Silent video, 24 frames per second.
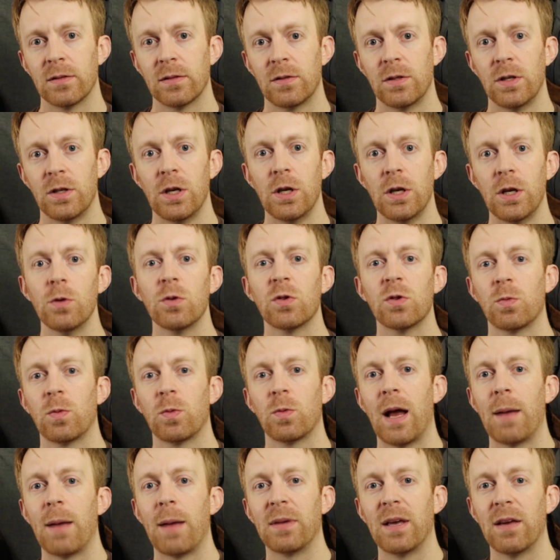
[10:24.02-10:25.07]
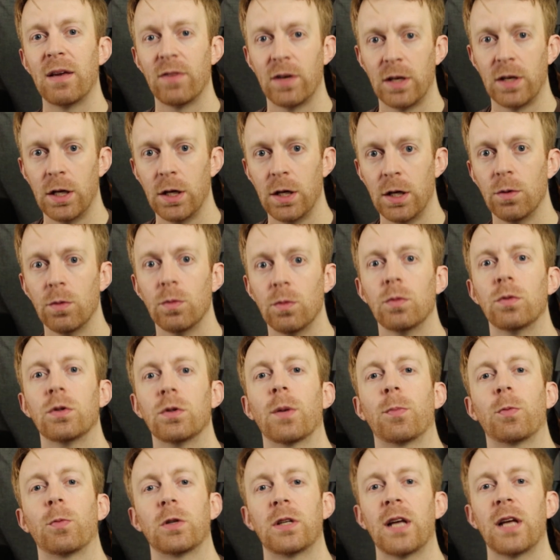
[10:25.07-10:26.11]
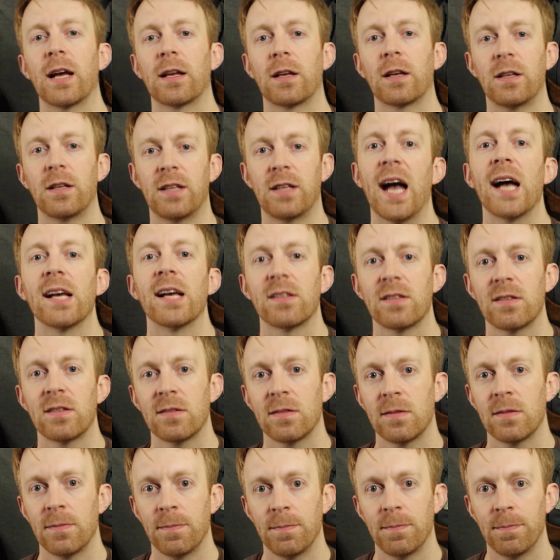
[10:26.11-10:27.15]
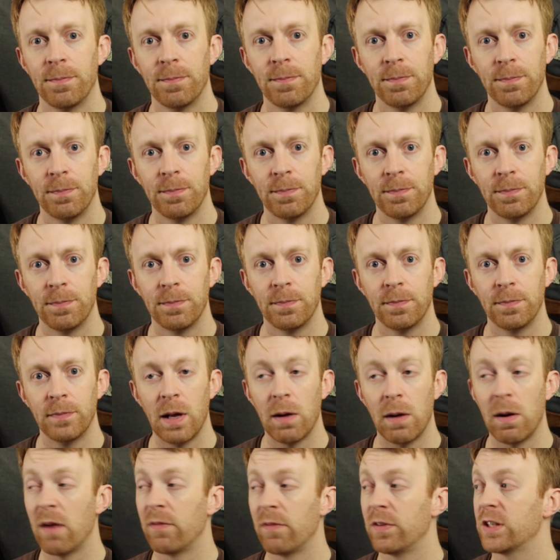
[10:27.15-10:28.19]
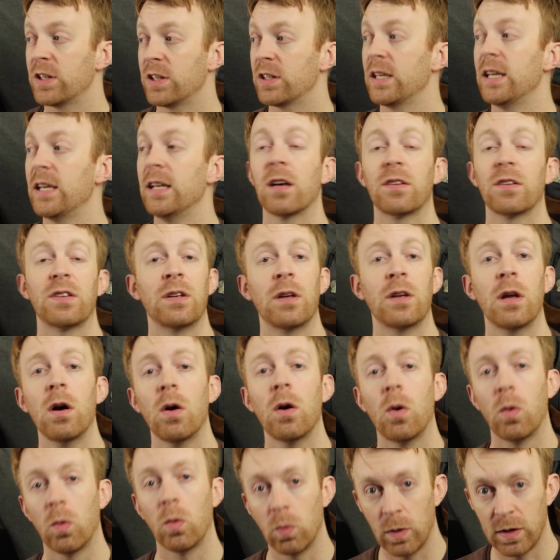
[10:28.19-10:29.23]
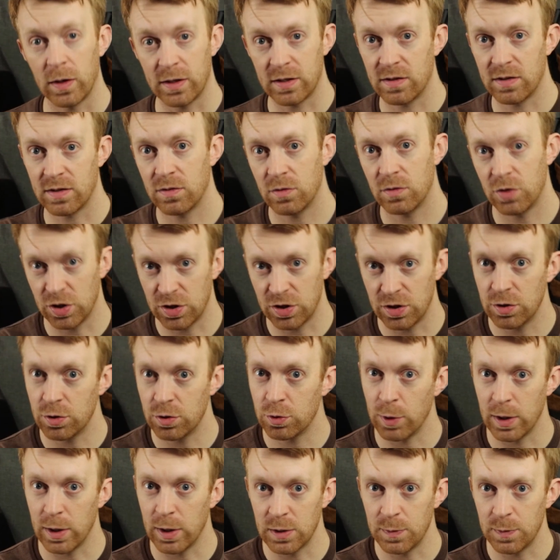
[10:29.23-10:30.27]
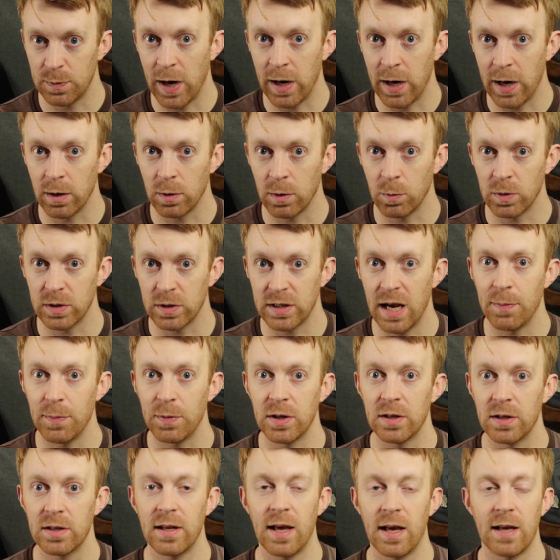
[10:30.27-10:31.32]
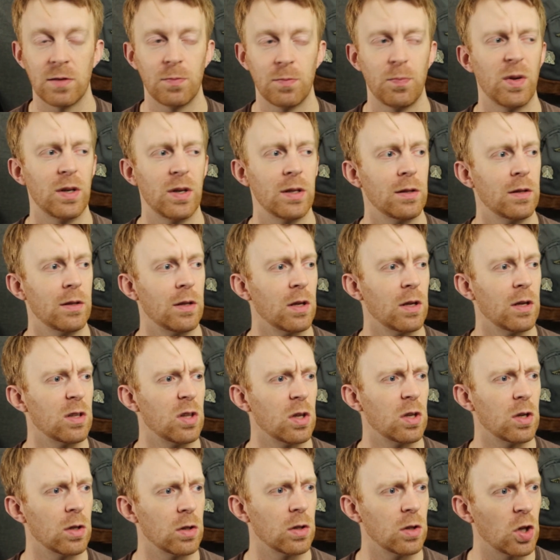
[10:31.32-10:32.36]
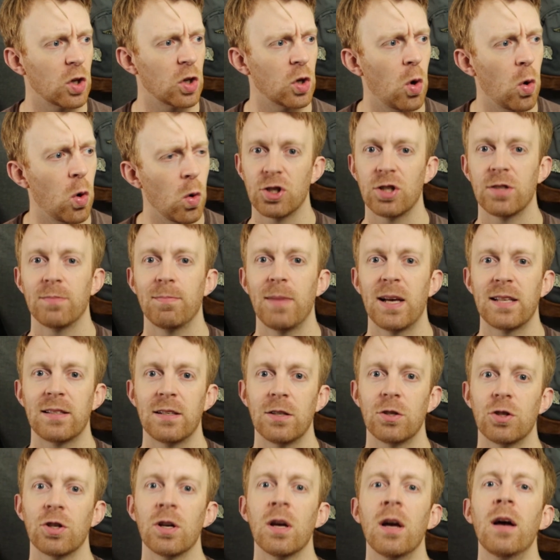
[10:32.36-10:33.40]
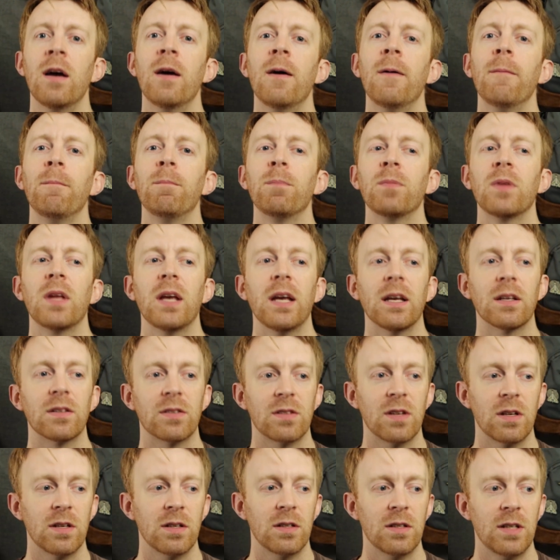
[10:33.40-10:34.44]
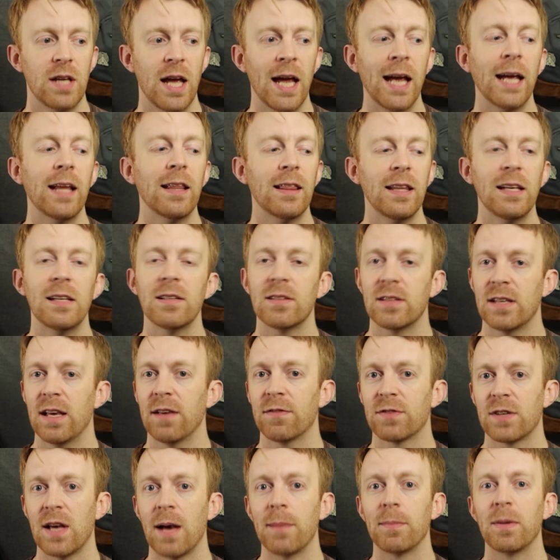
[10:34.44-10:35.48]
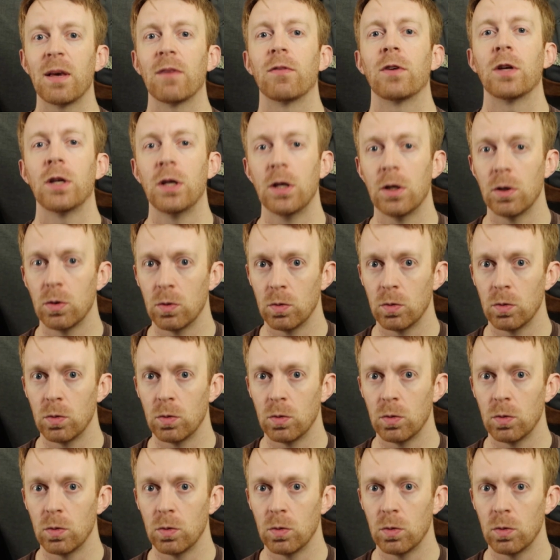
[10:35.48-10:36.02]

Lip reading: Use what I'm giving you to protect Tess. Now, obviously, he doesn't know what's just transpired and what's happened to Tess, but the core of the message is take these gifts I'm giving you